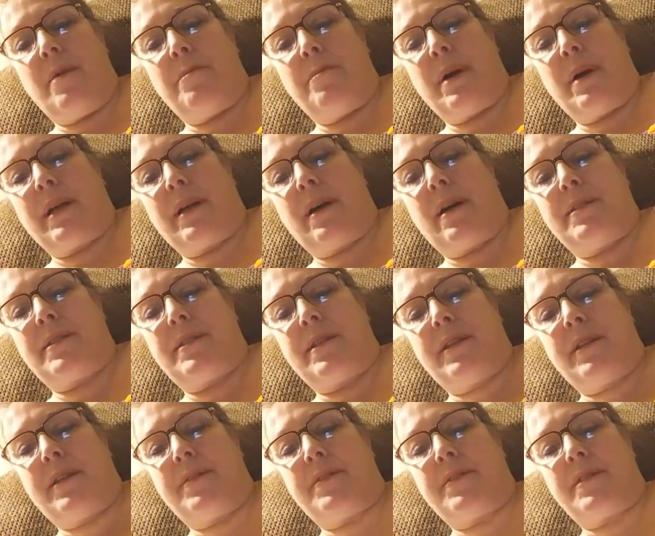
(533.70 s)
My cousin
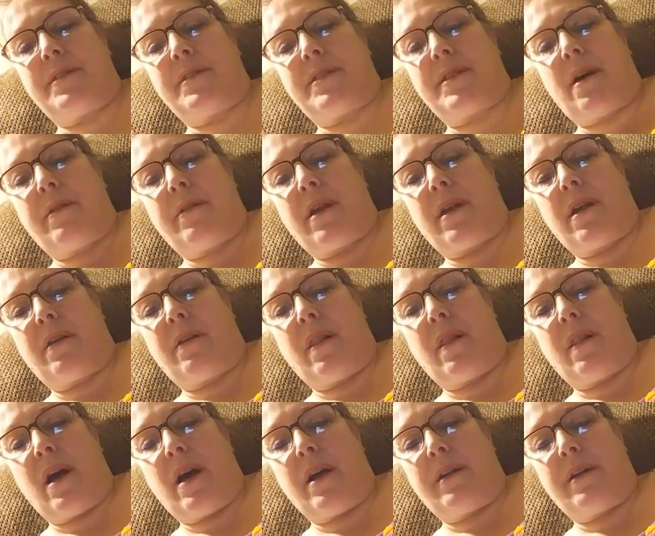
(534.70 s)
lives in South
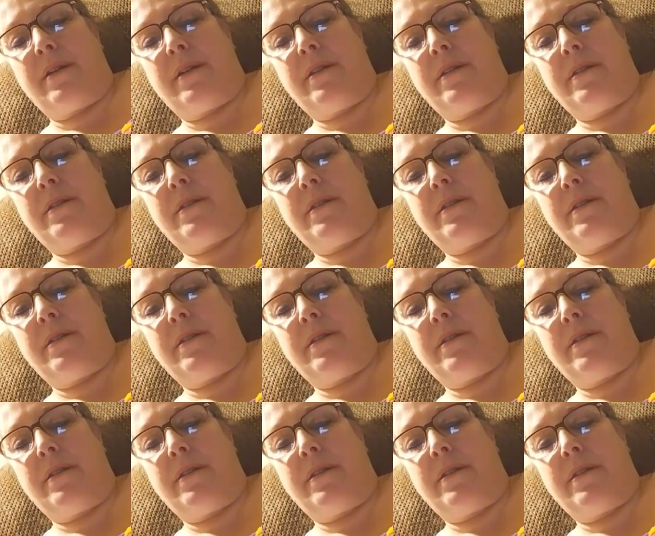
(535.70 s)
Carolina.